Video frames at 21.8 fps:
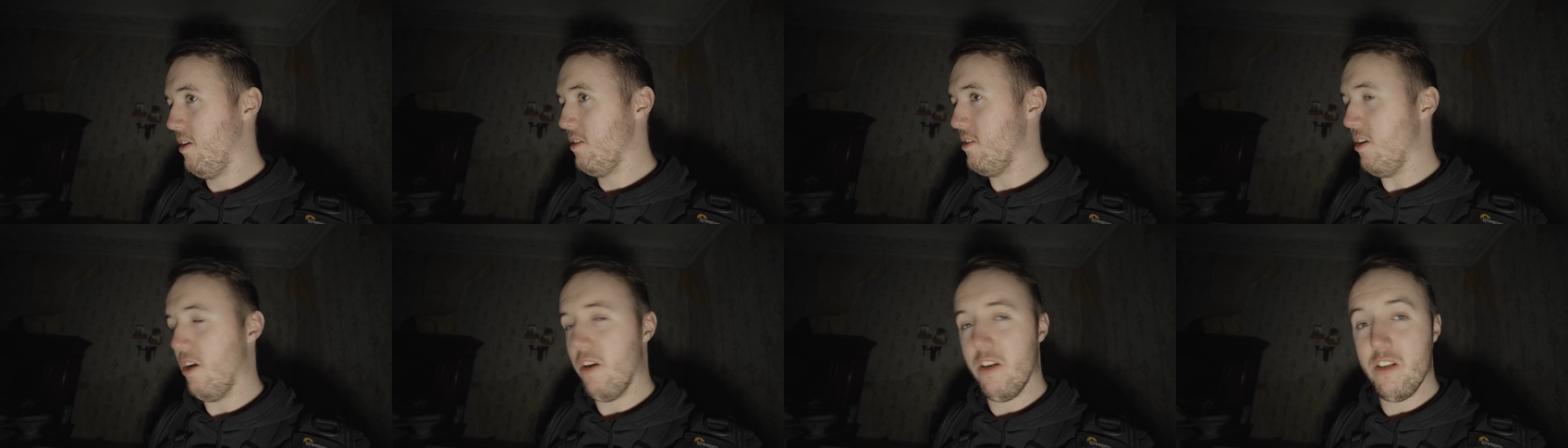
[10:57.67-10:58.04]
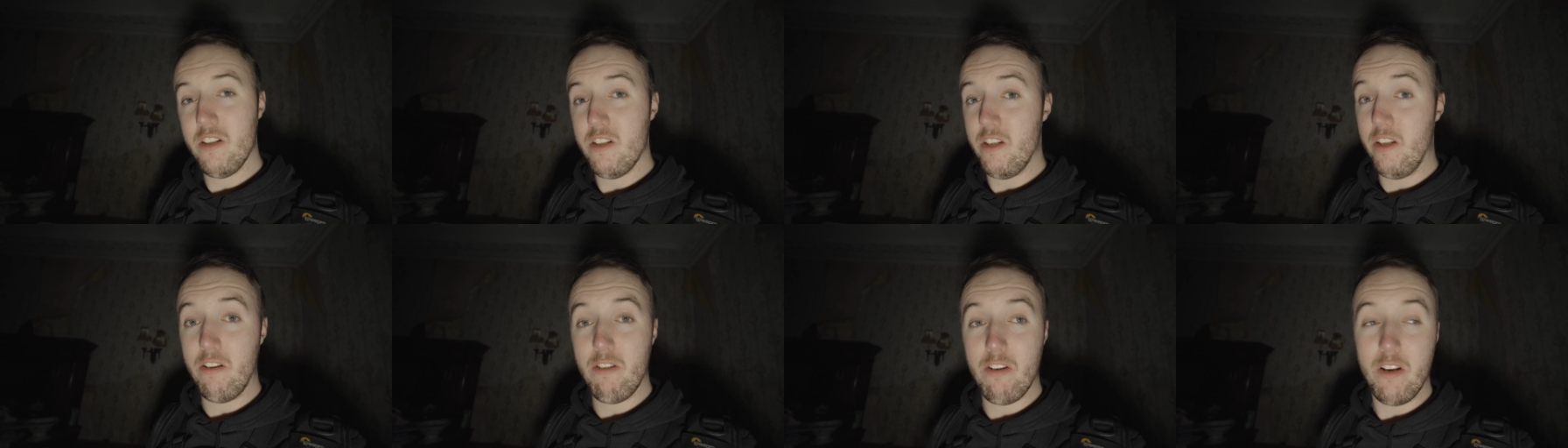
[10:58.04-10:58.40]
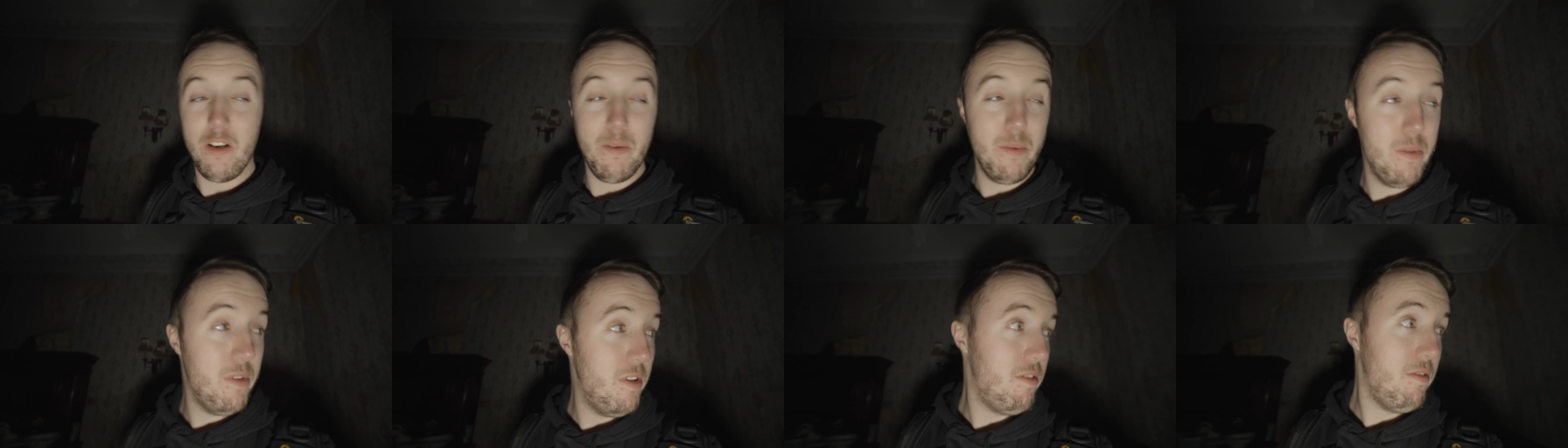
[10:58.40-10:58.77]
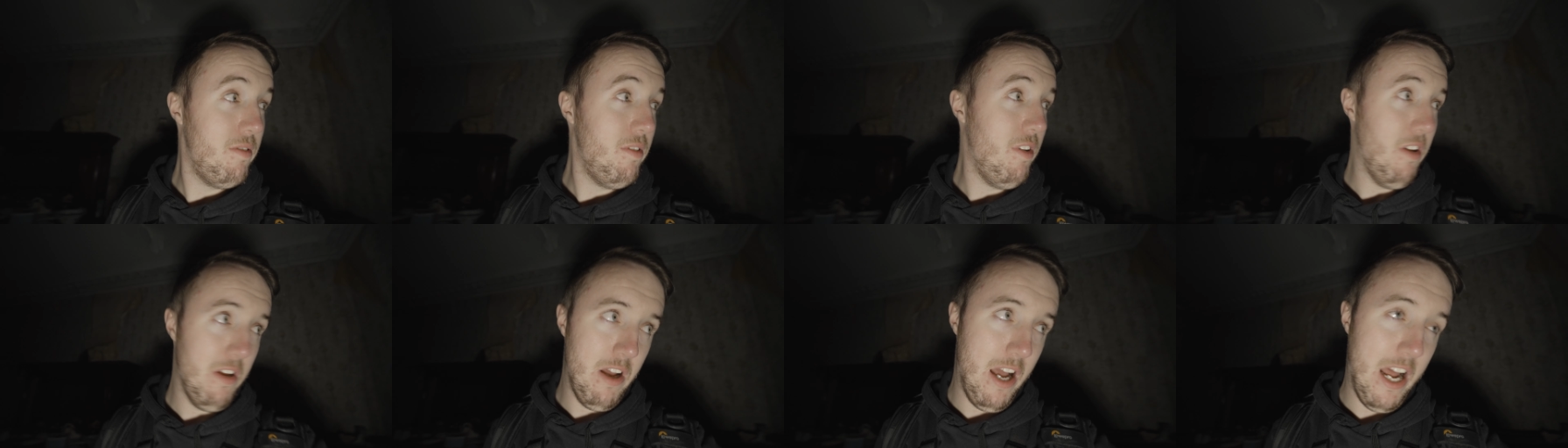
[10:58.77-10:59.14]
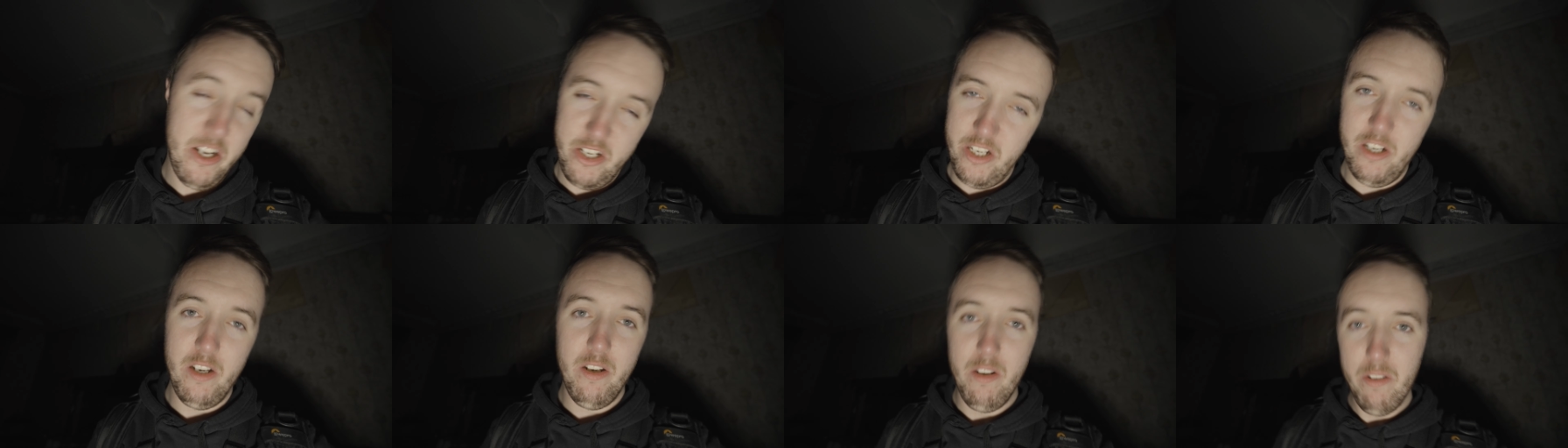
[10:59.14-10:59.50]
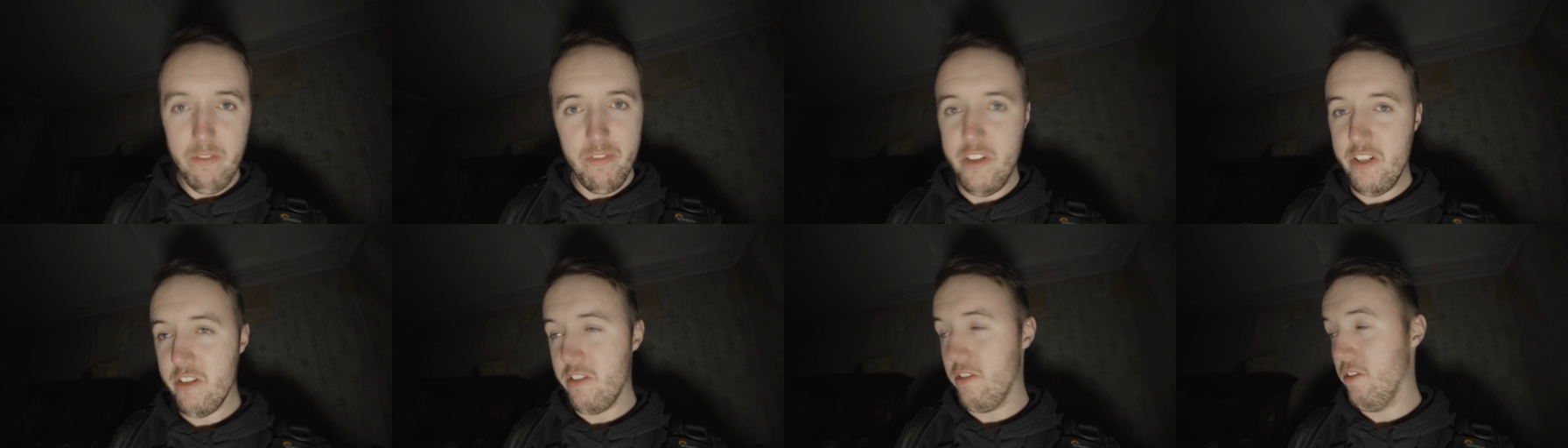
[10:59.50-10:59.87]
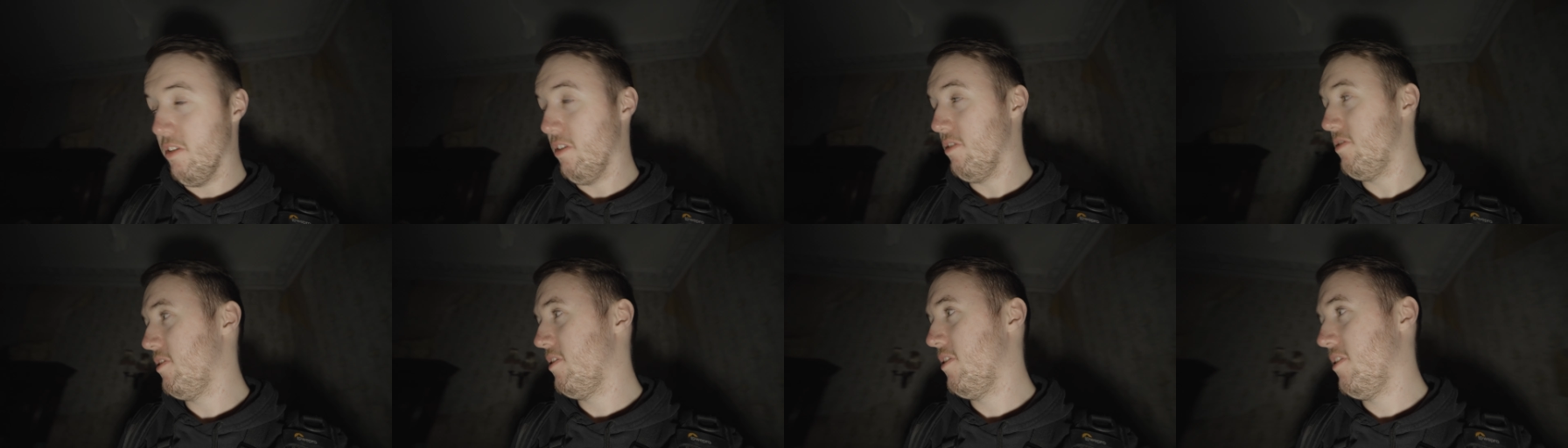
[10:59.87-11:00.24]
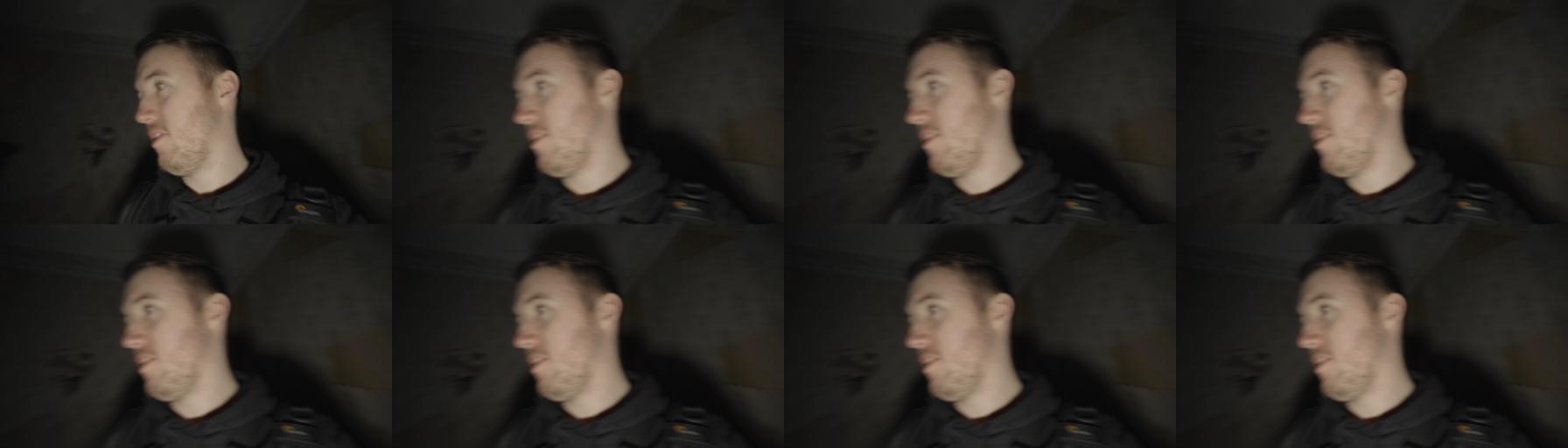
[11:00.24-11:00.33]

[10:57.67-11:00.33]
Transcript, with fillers: It's honestly incredible. I actually love this stuff.